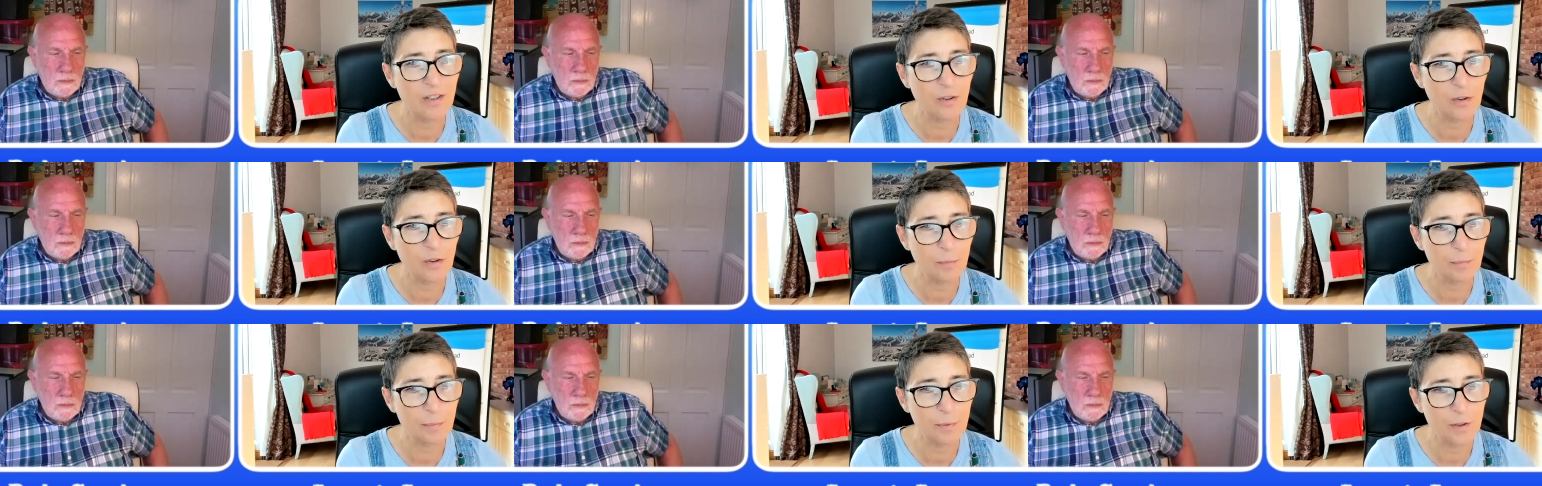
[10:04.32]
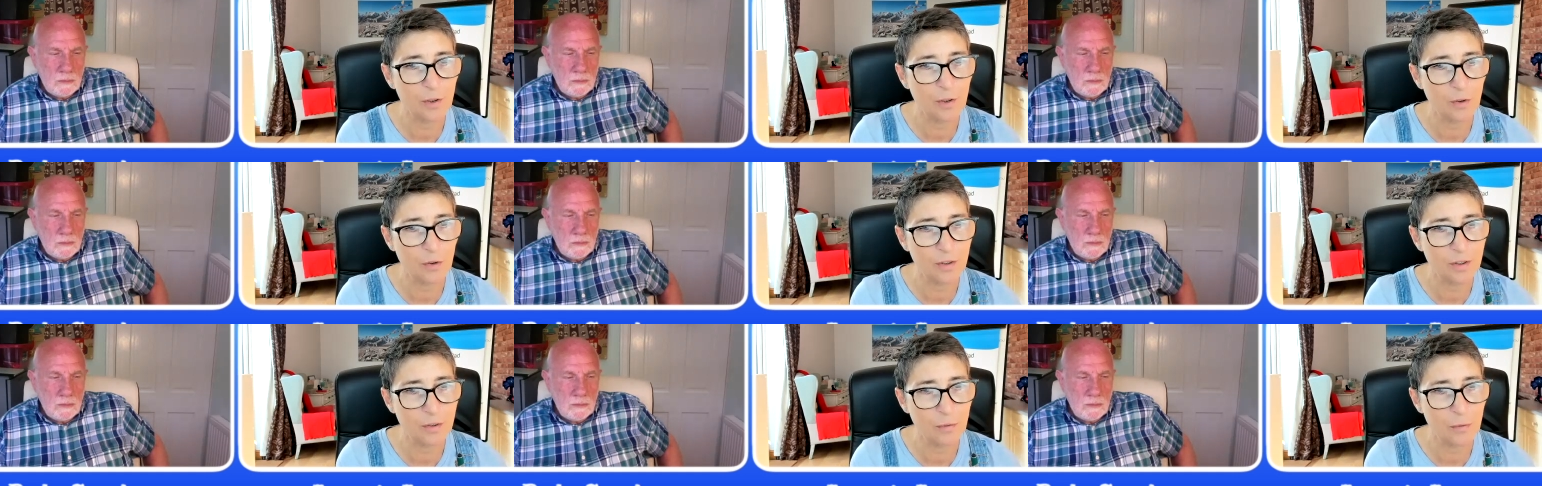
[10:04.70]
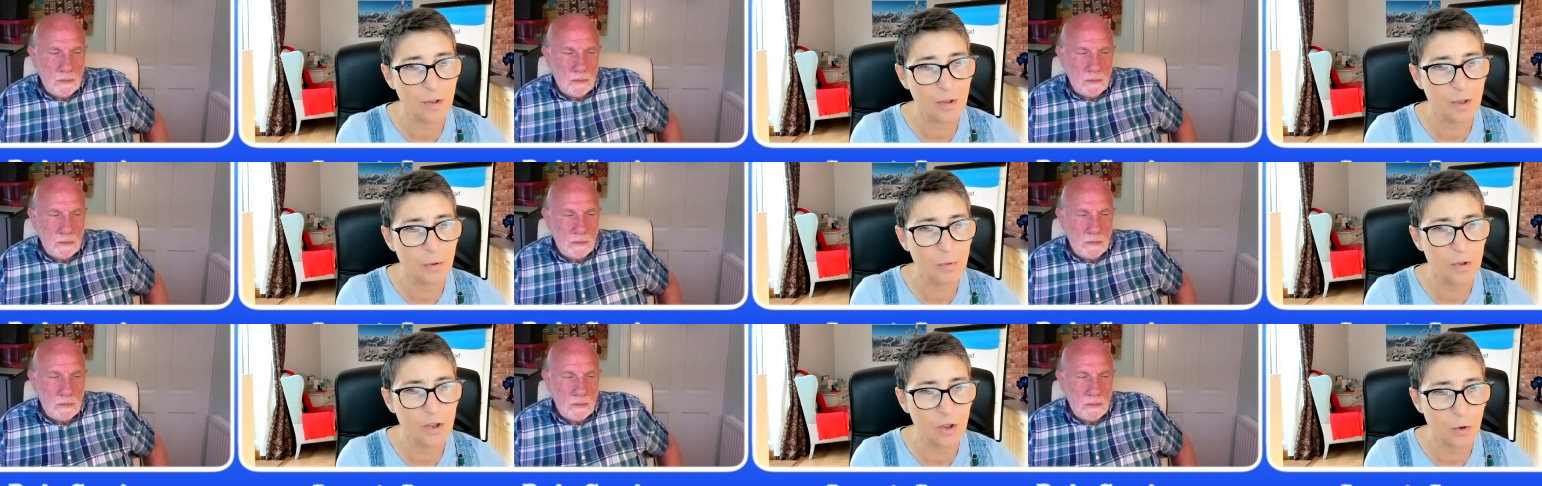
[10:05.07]
Speaker 1: up you know there,
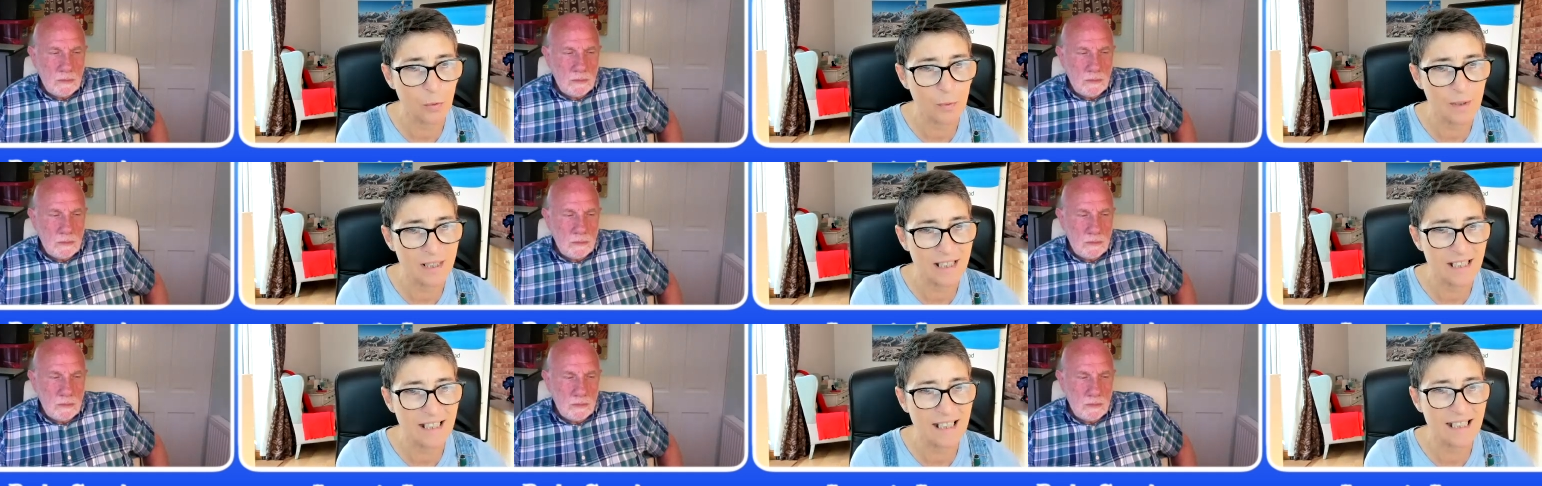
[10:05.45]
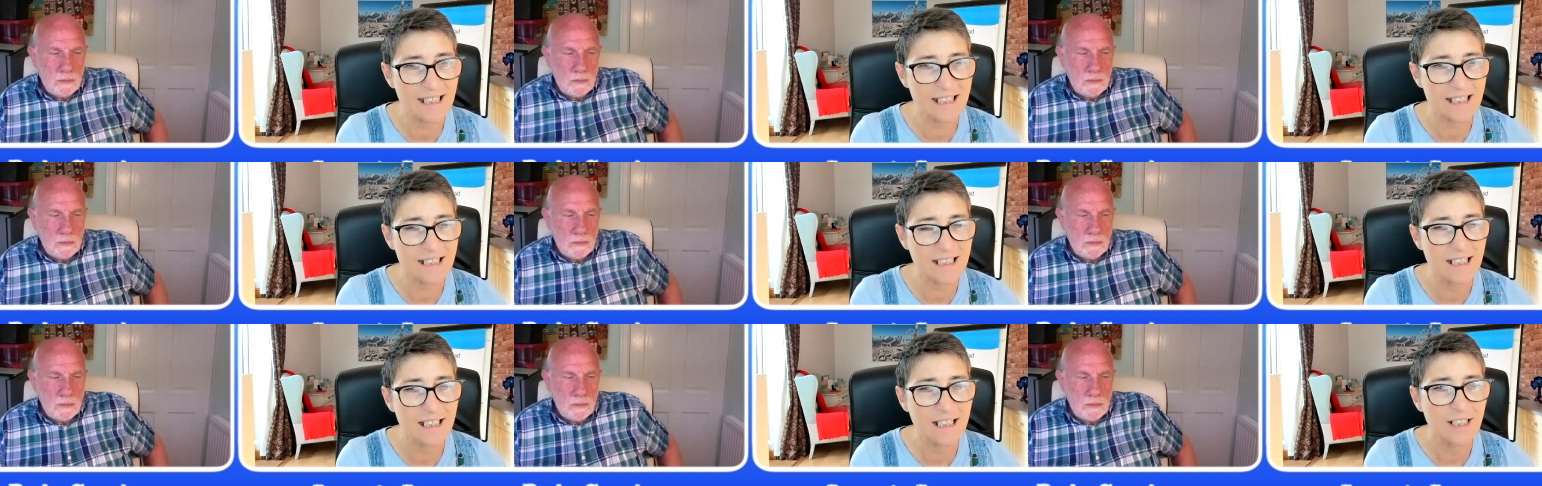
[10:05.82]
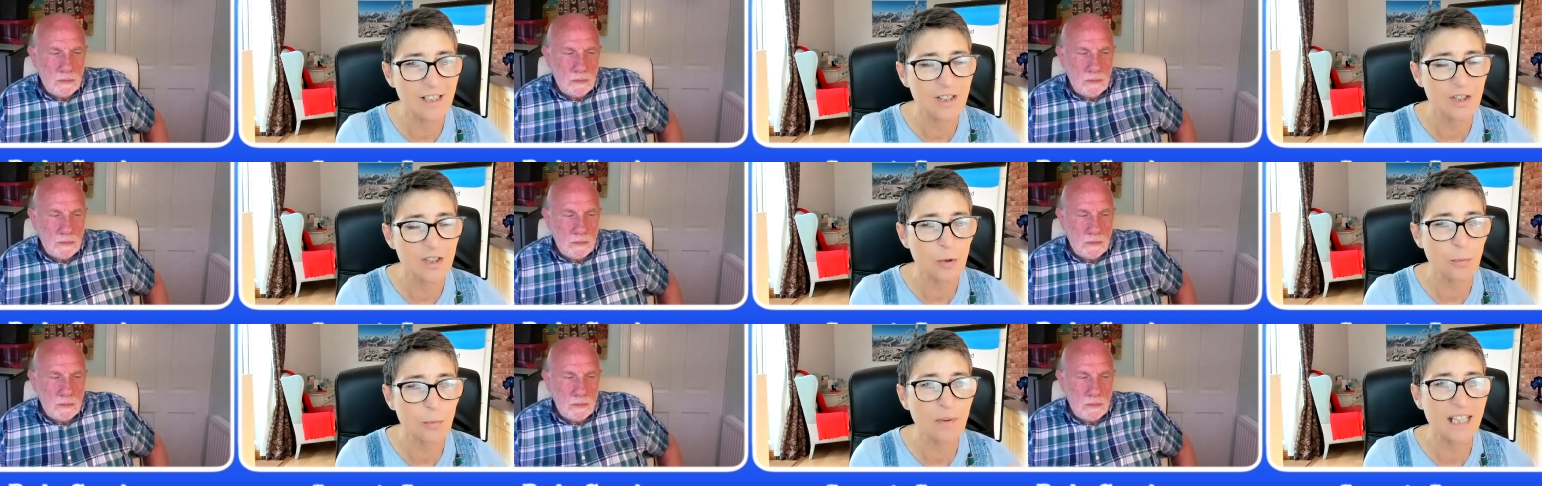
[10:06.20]
there was always an, a,
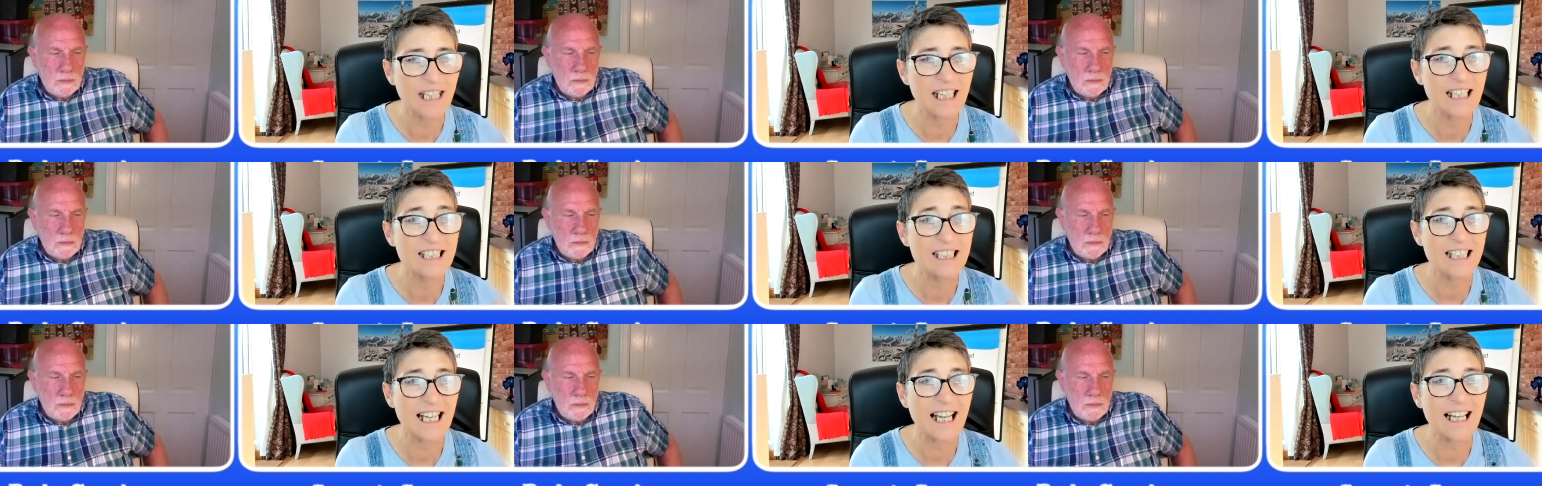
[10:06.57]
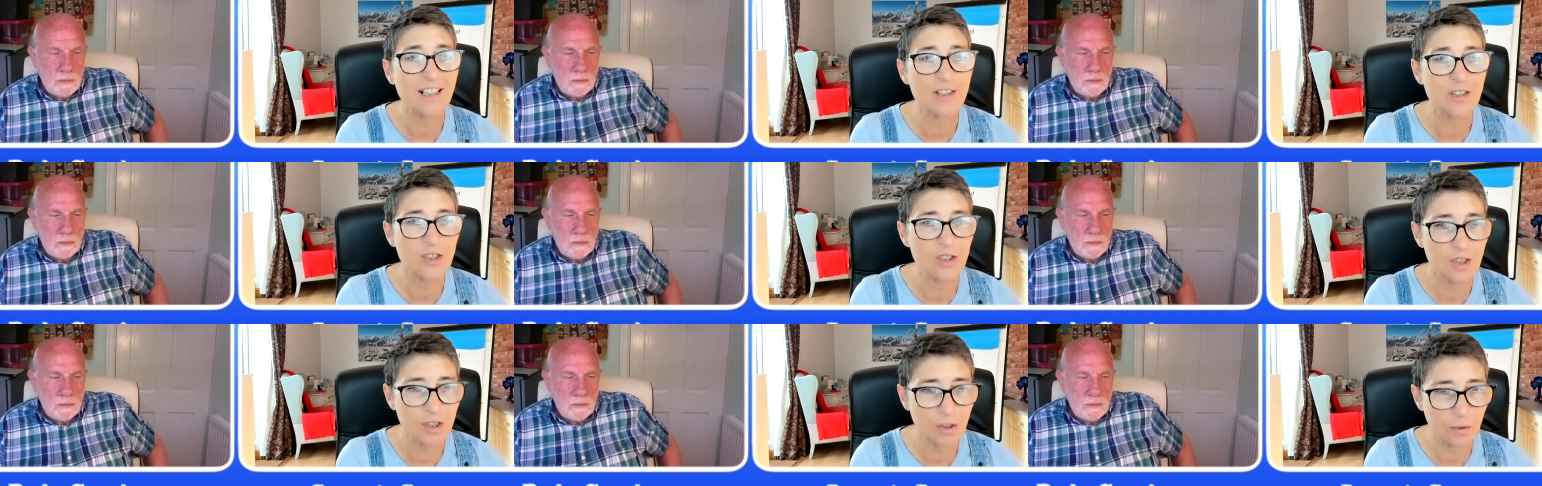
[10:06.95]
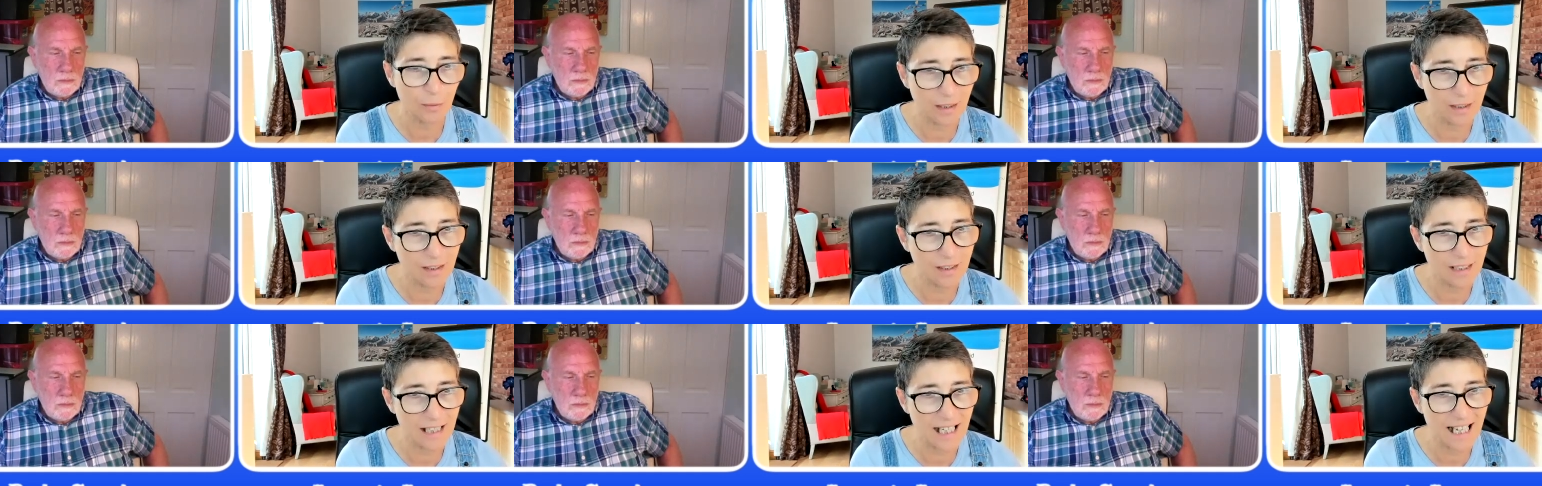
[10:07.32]
something attached to
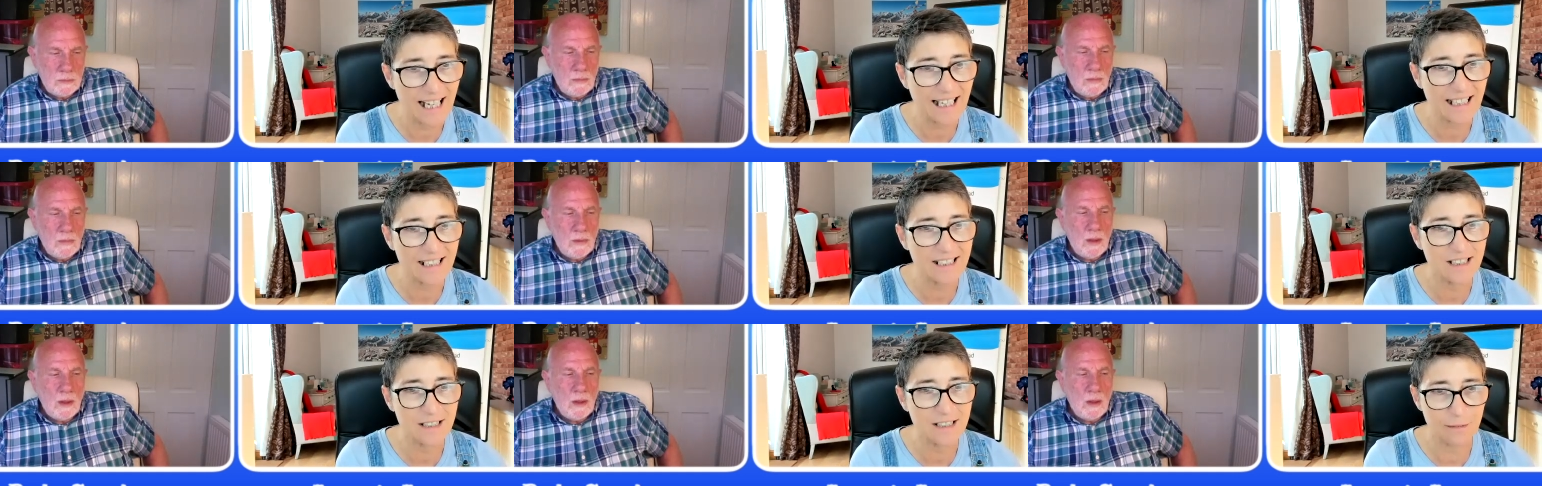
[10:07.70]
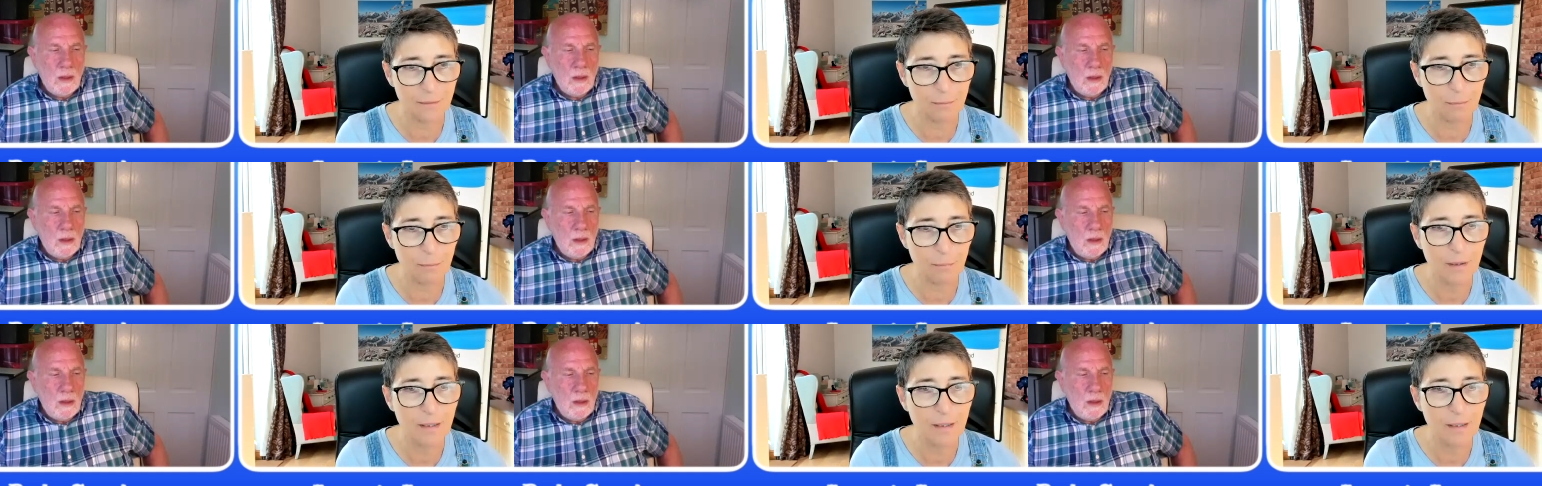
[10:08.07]
it they had to